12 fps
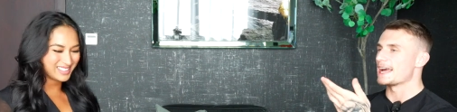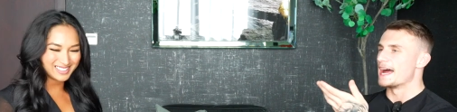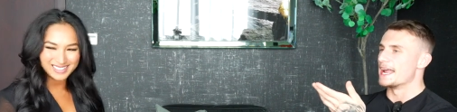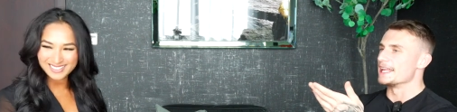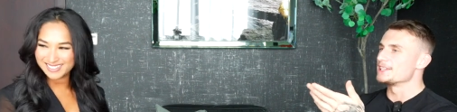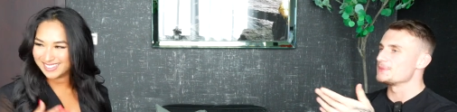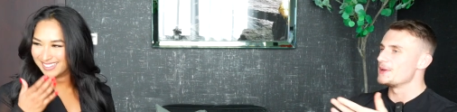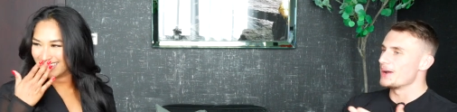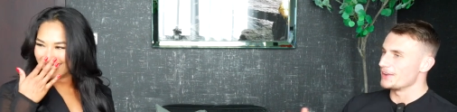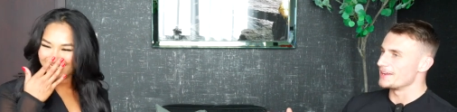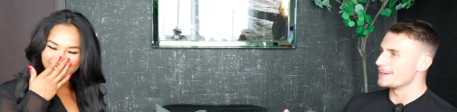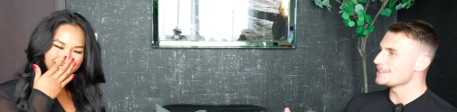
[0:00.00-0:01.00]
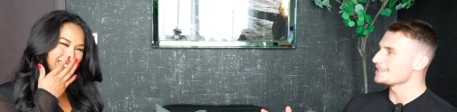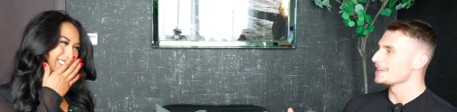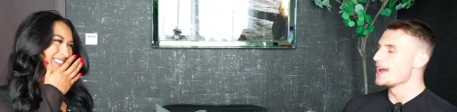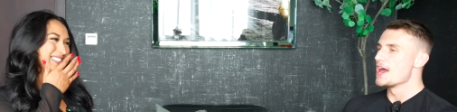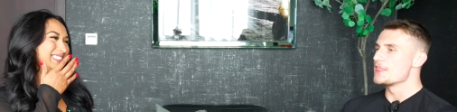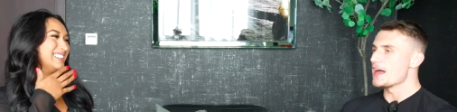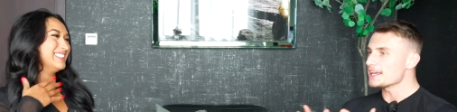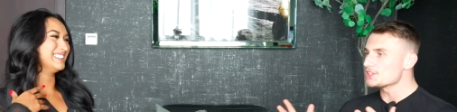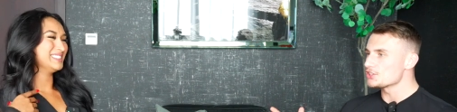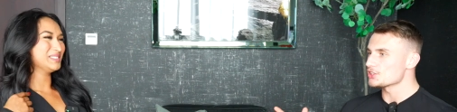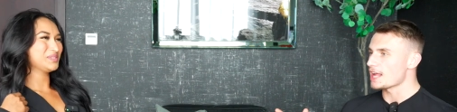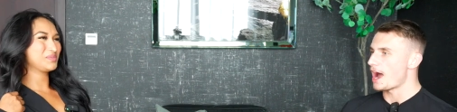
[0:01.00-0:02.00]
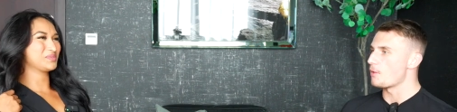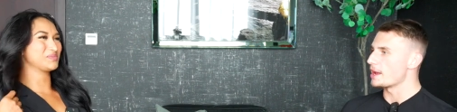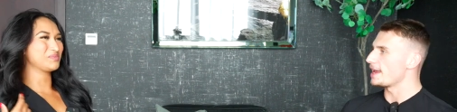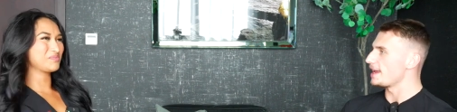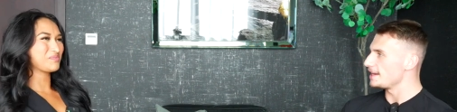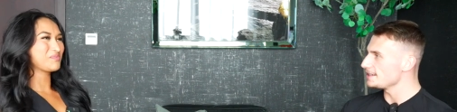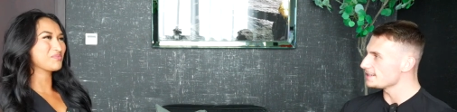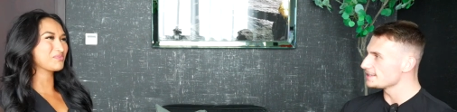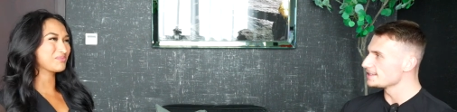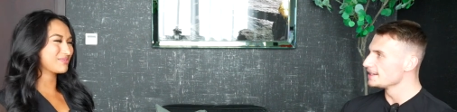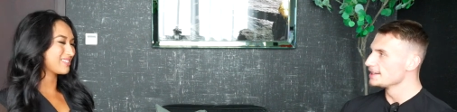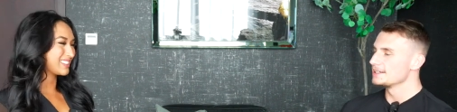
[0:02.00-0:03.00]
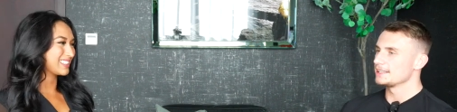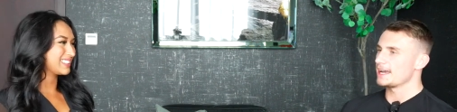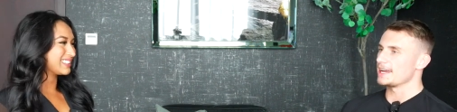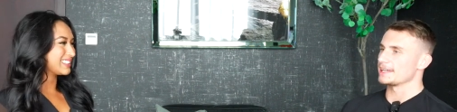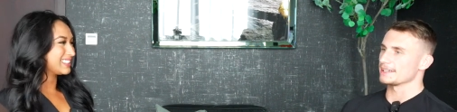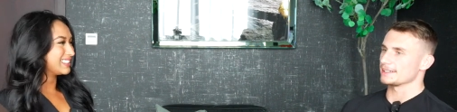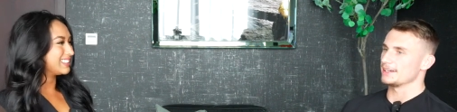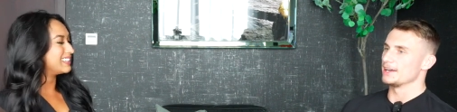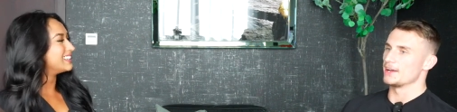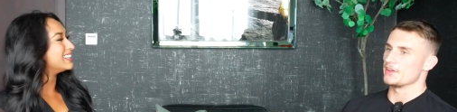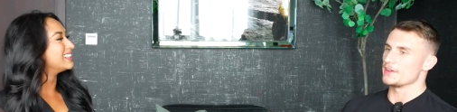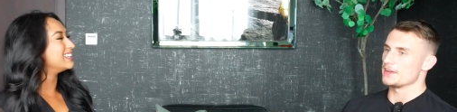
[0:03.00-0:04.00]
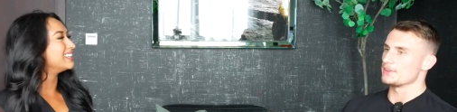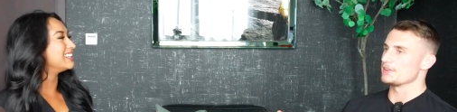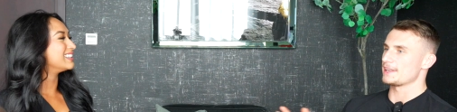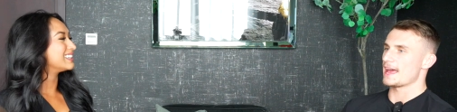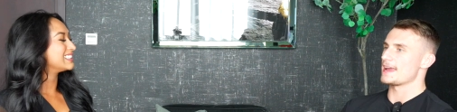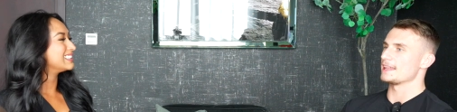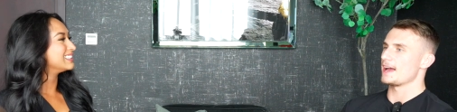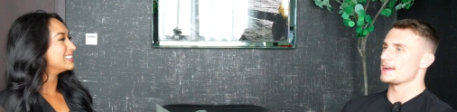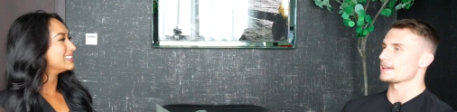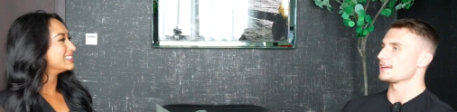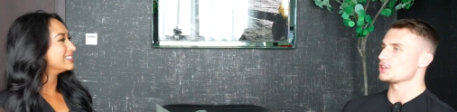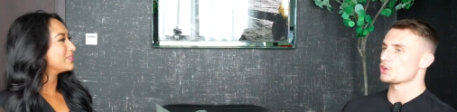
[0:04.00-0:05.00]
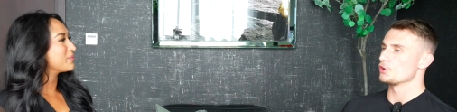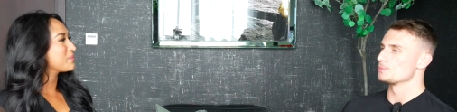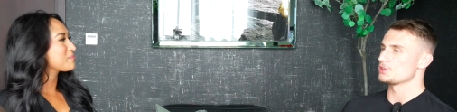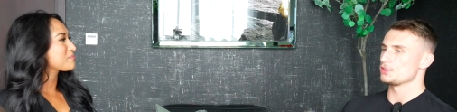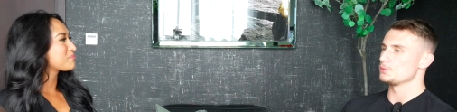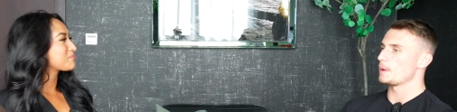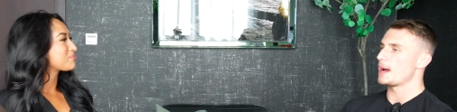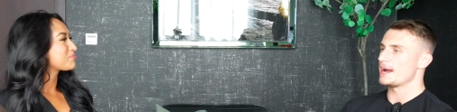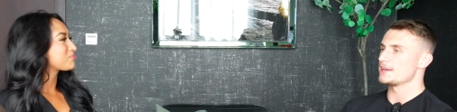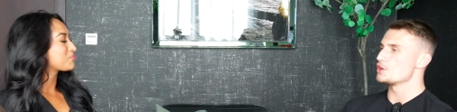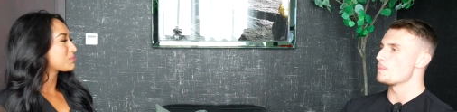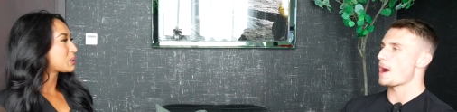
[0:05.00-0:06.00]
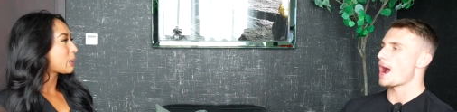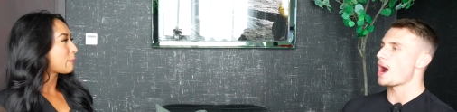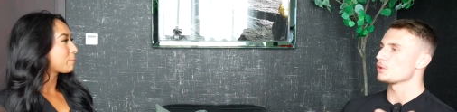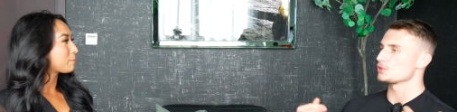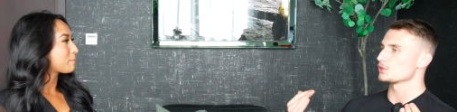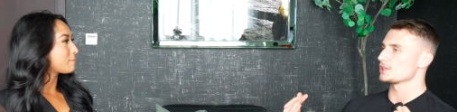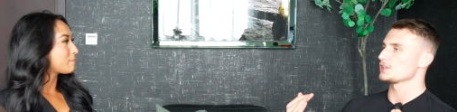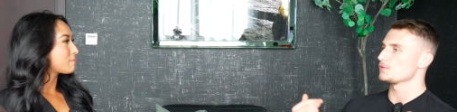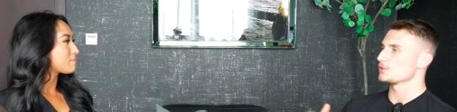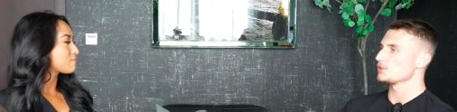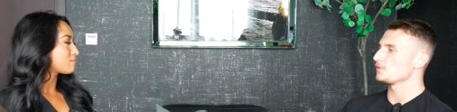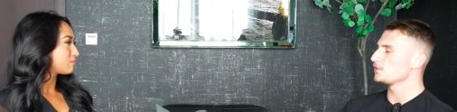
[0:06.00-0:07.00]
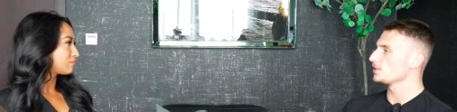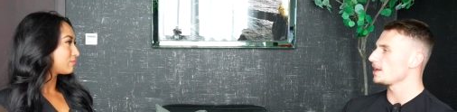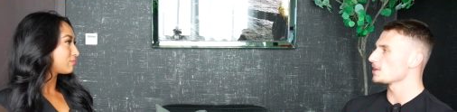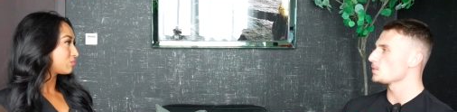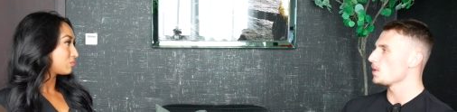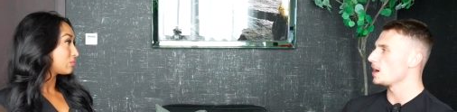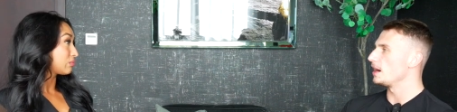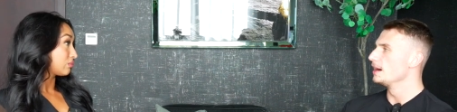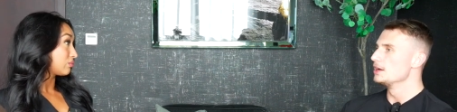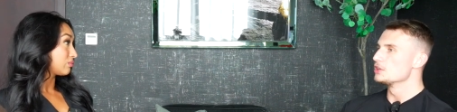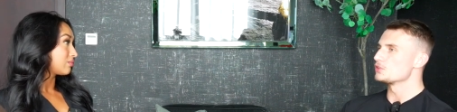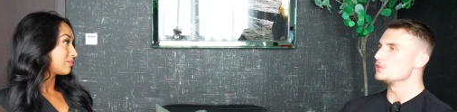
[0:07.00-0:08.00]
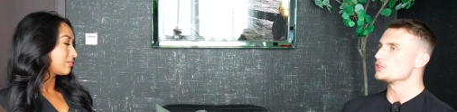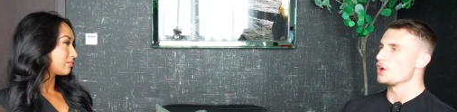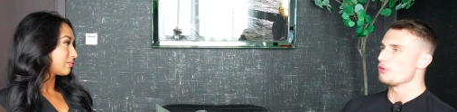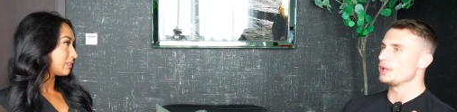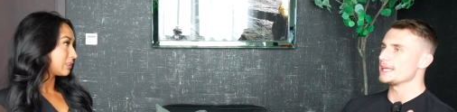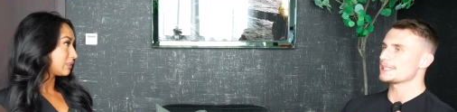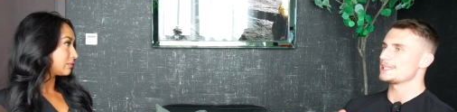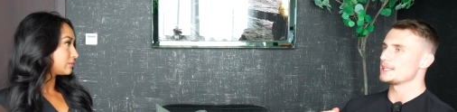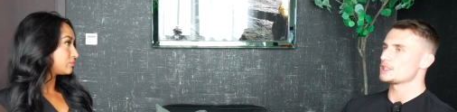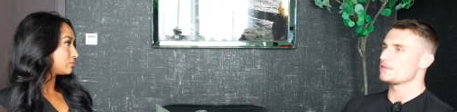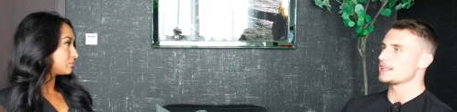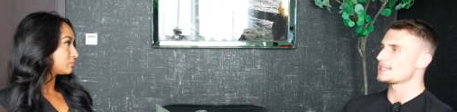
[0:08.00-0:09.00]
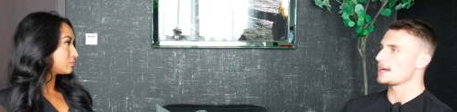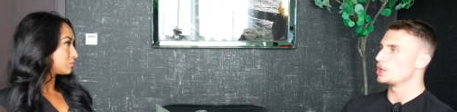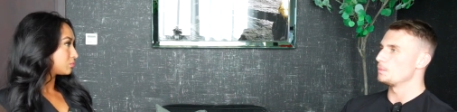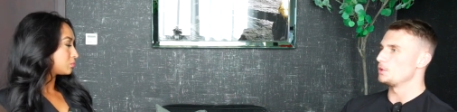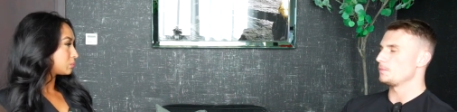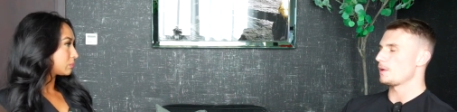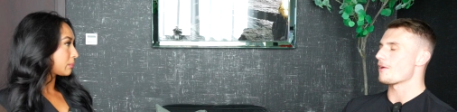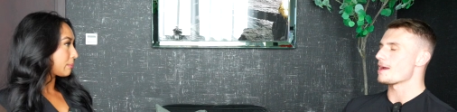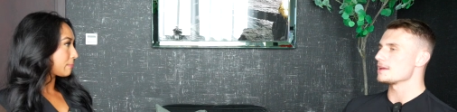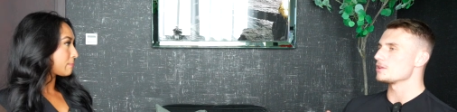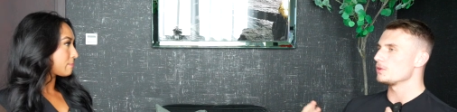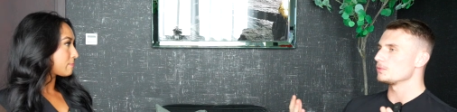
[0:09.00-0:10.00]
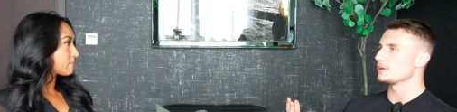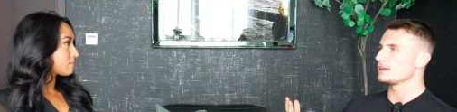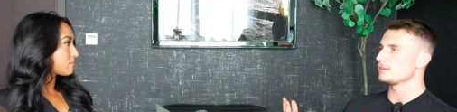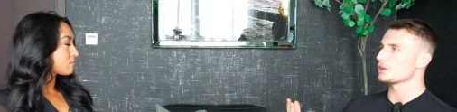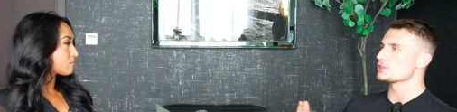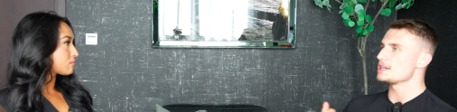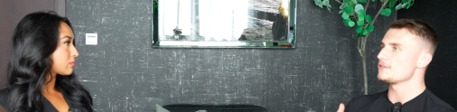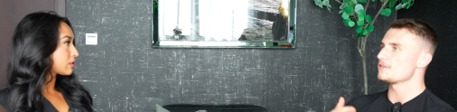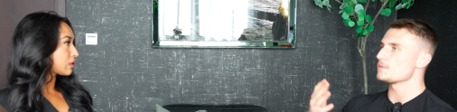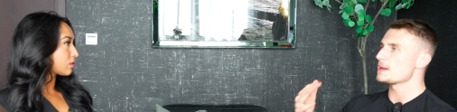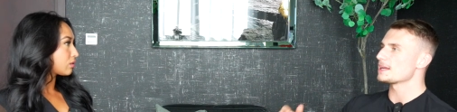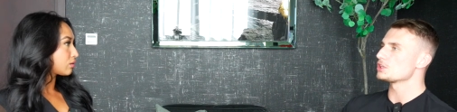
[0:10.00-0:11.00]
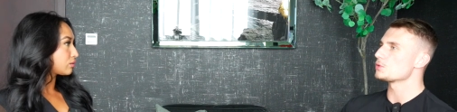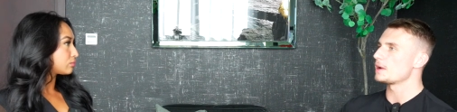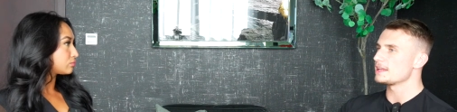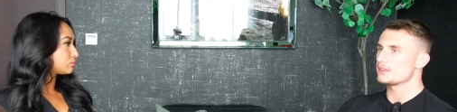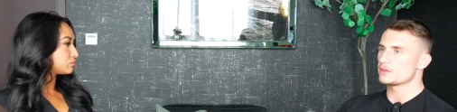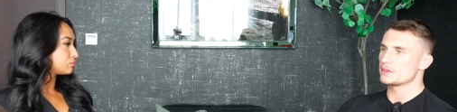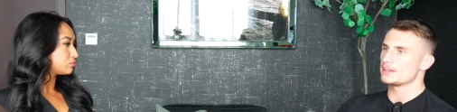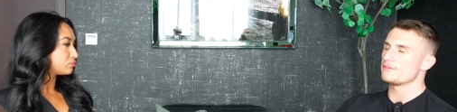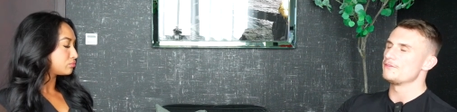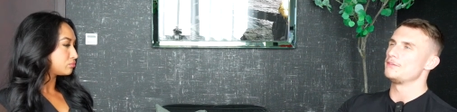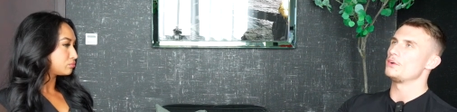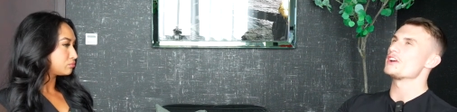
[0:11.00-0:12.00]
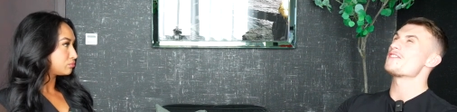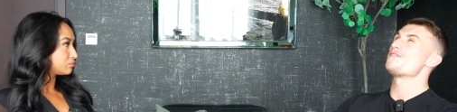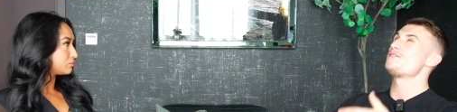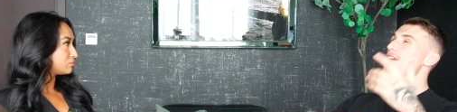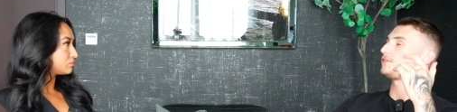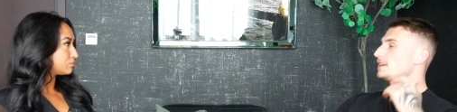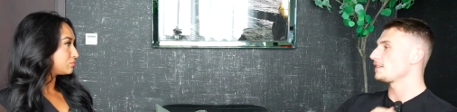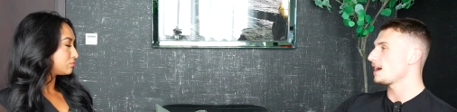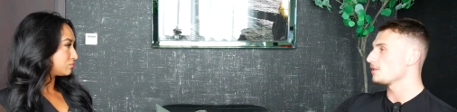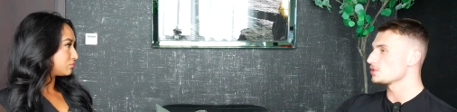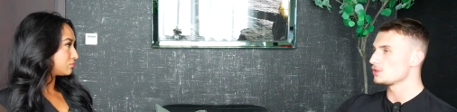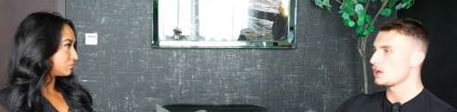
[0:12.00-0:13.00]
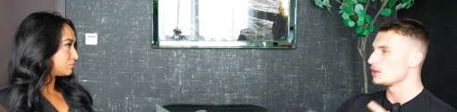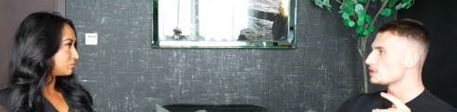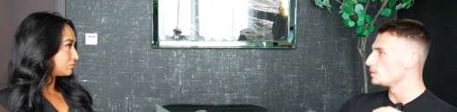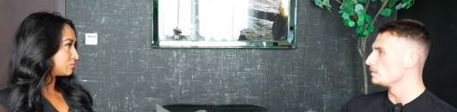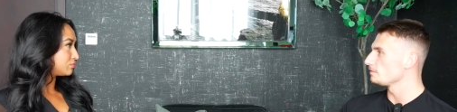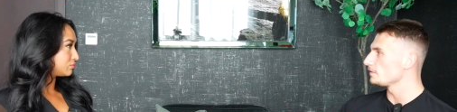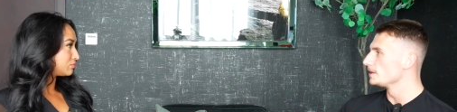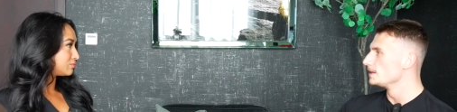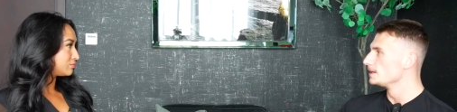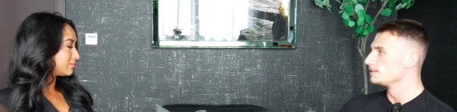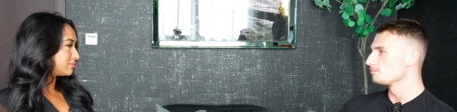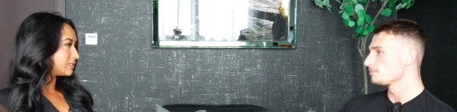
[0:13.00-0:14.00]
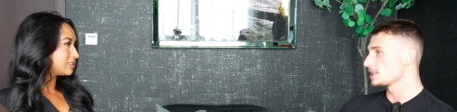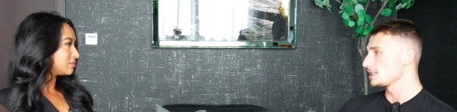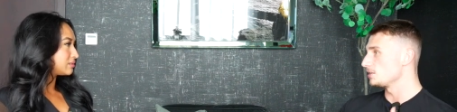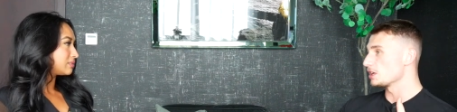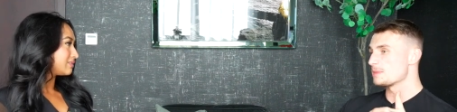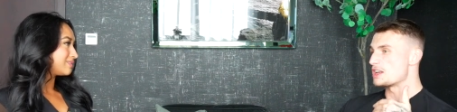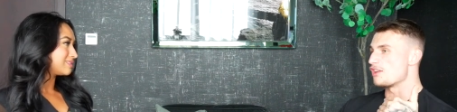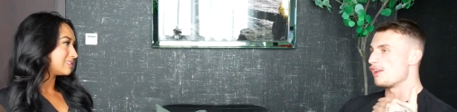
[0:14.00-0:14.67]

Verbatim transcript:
Speaker 1: and to be honest, that's just how it is. Like at the end of the day, like you come to Dubai and no matter how successful you feel like you are, so there's not really a sense of entitlement, all right, you know, because even if you're making 20, 30, 40, $50,000 a month, still going to be